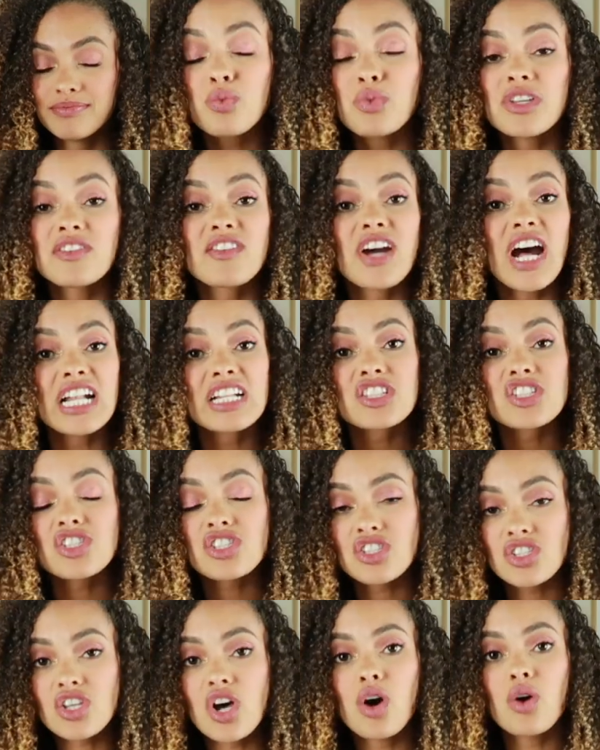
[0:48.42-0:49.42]
We've gotten
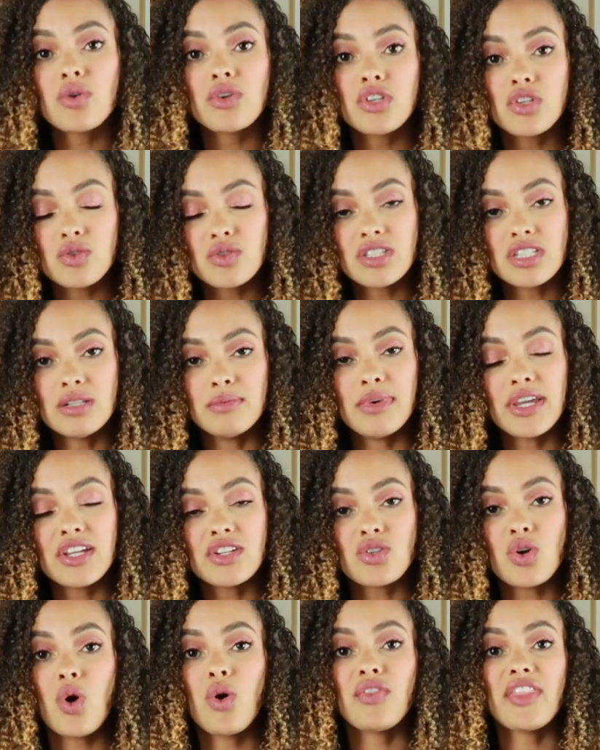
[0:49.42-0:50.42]
so used to
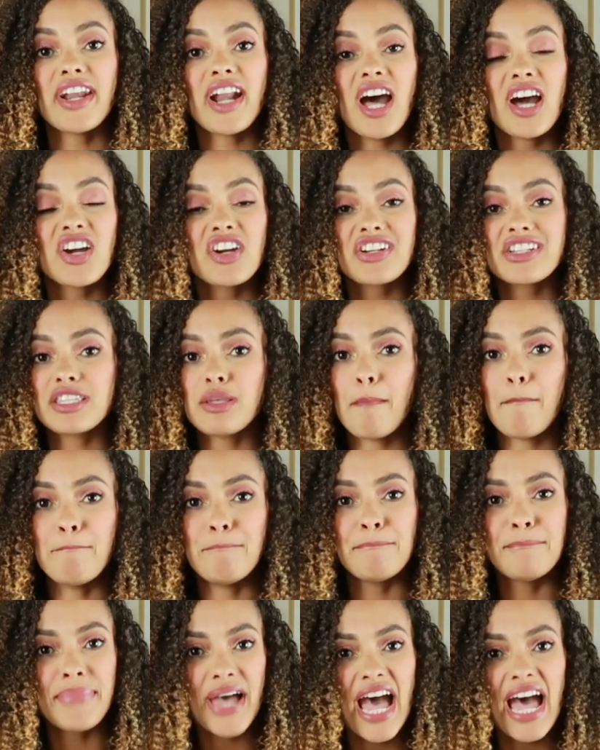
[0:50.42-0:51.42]
being told that hunger is a
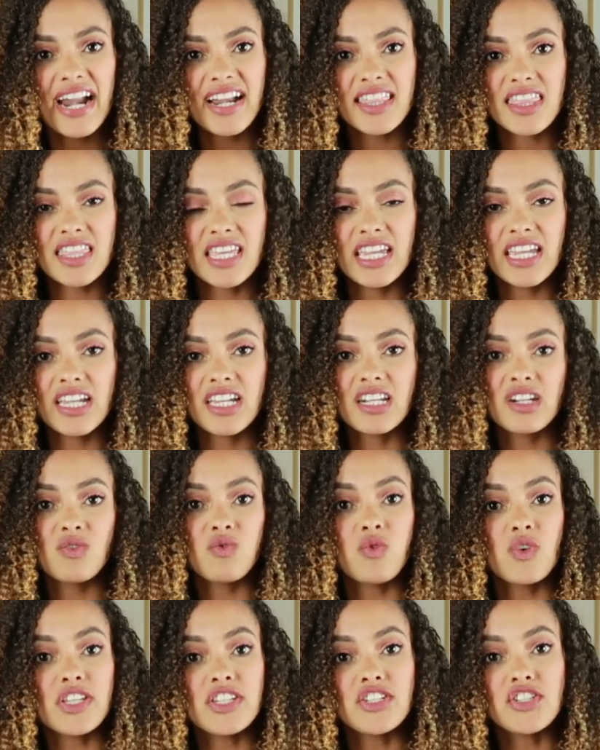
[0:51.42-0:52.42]
bad thing, and
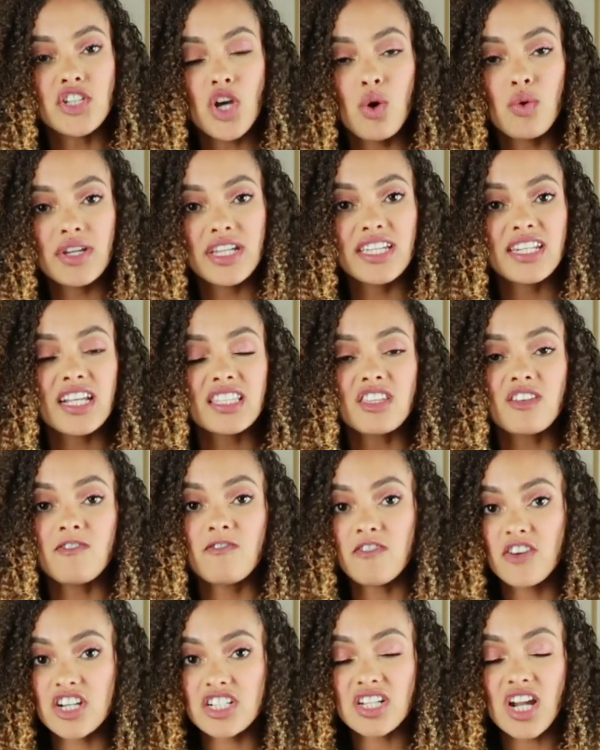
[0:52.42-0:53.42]
if we don't eat at the
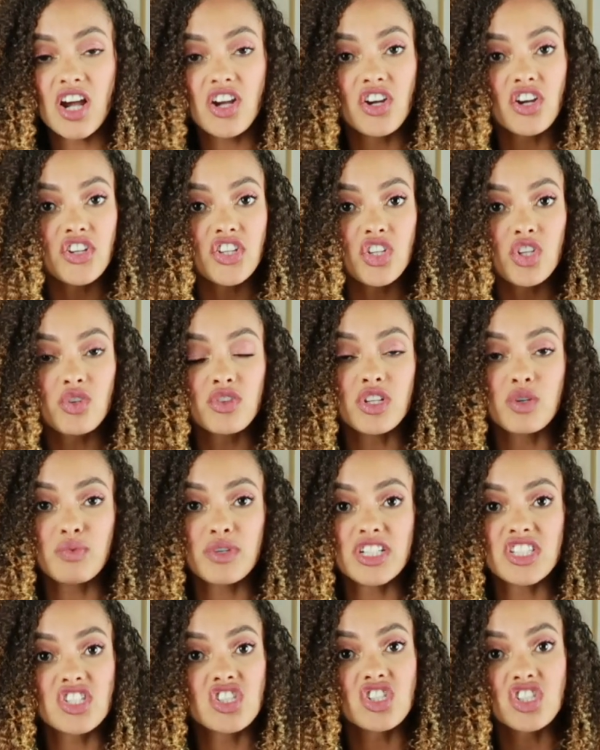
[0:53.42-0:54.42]
first hunger cue, then
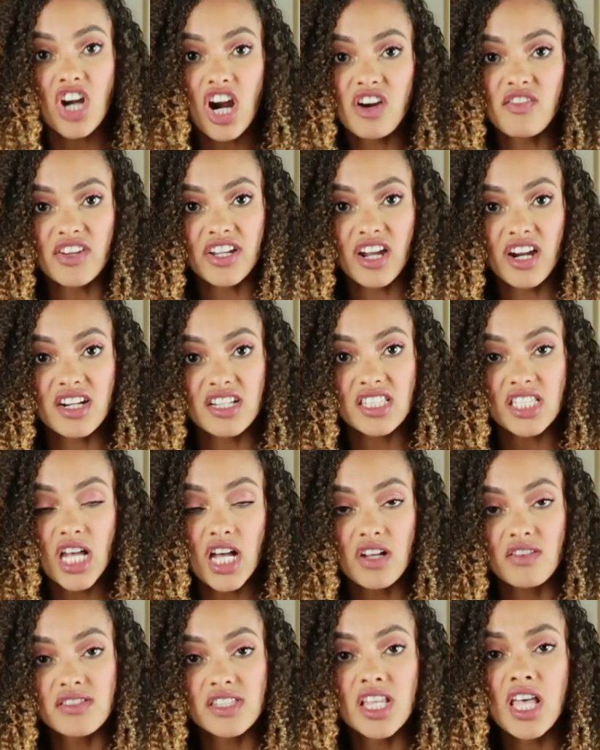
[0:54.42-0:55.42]
we're starving
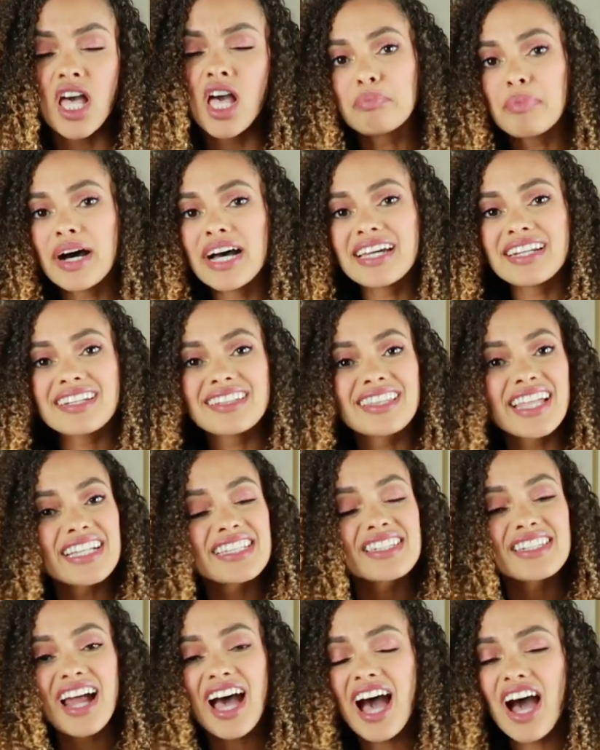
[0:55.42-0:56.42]
ourselves. But
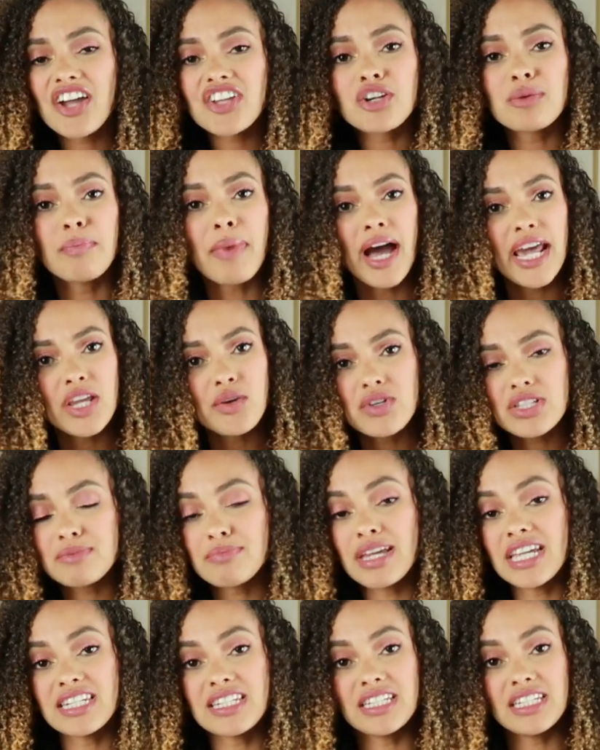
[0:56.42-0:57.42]
that's not how your body was
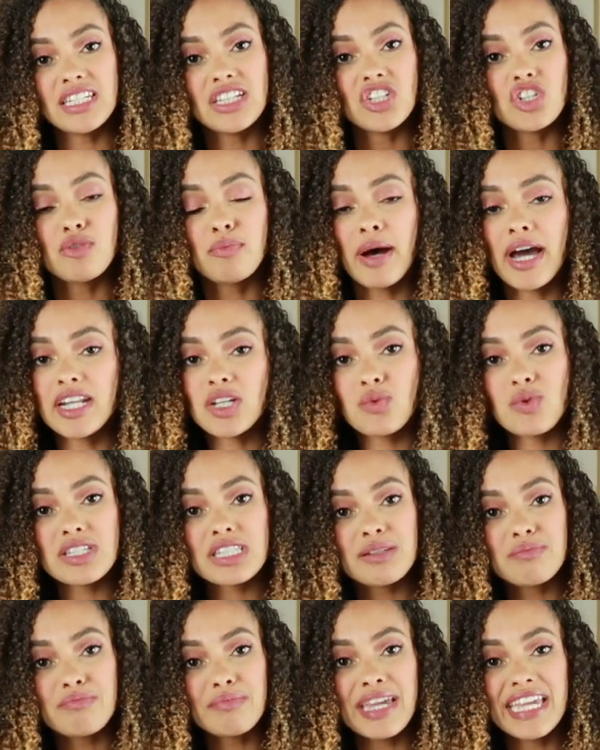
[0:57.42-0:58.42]
made to eat. Your body
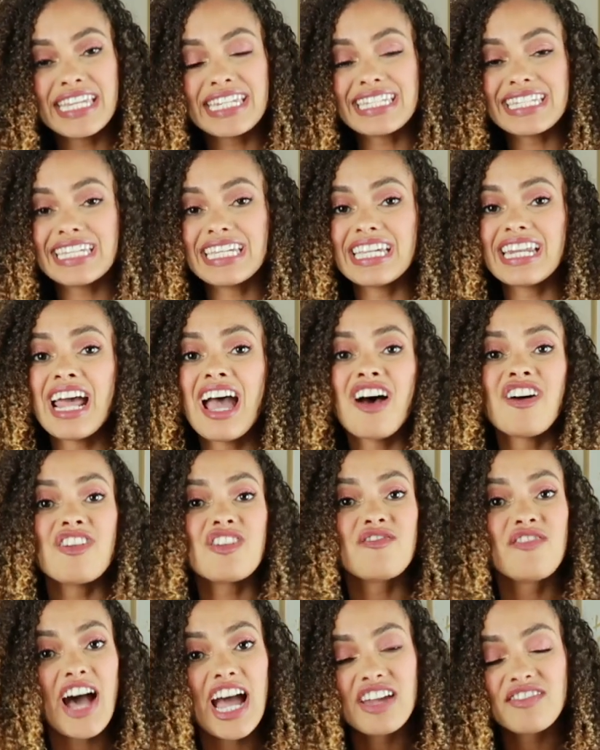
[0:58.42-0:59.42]
wasn't made to eat
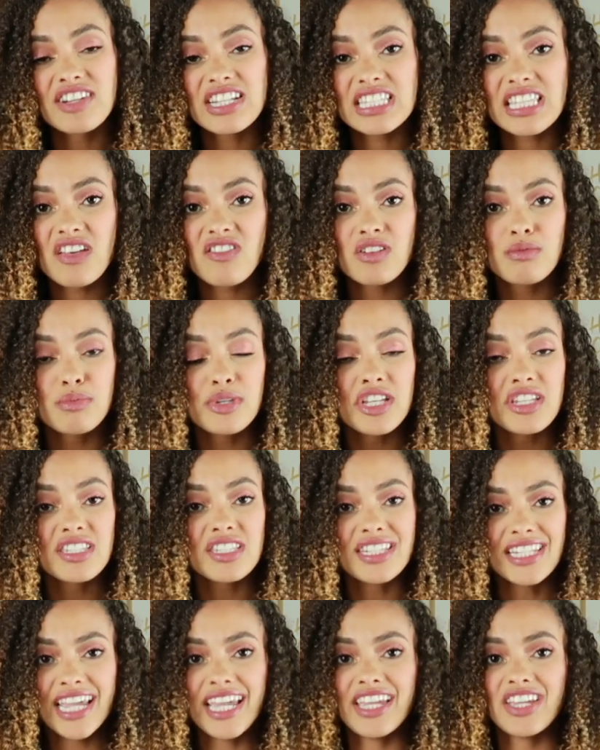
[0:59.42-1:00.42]
5 to 7
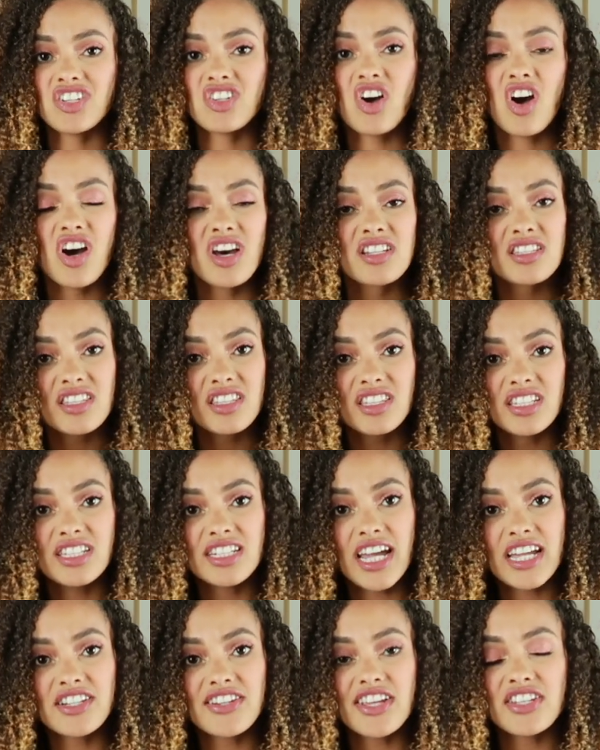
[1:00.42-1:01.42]
meals a day,
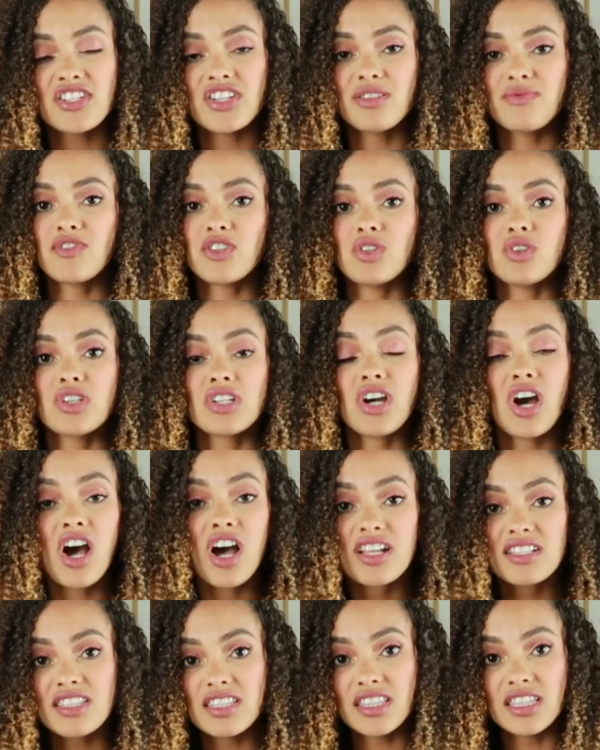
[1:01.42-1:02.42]
constantly digesting food,
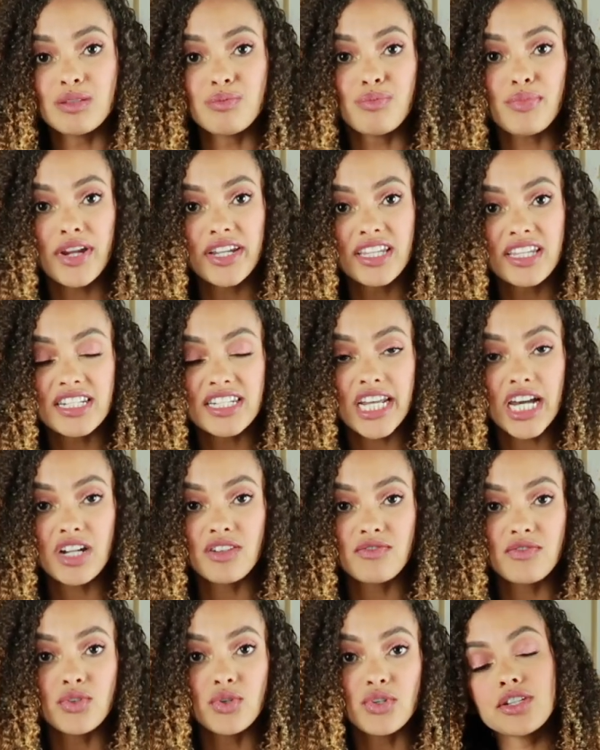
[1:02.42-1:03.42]
constantly breaking
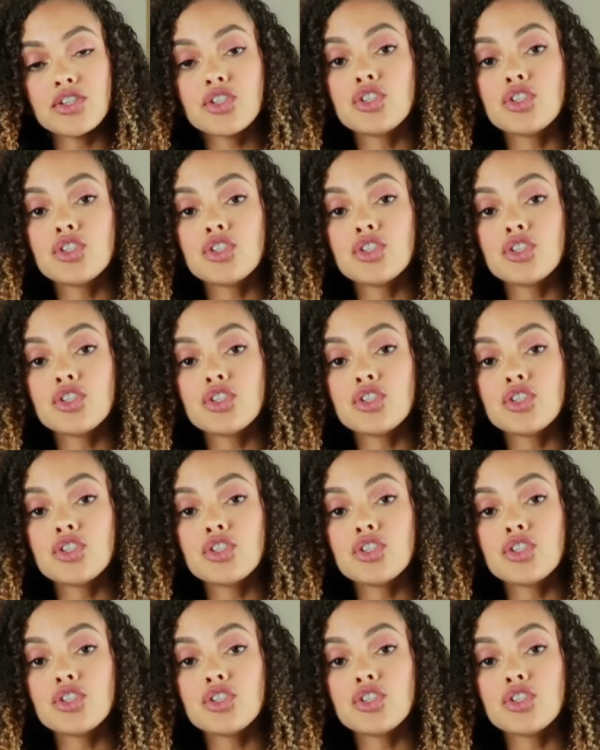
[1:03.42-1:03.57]
down food.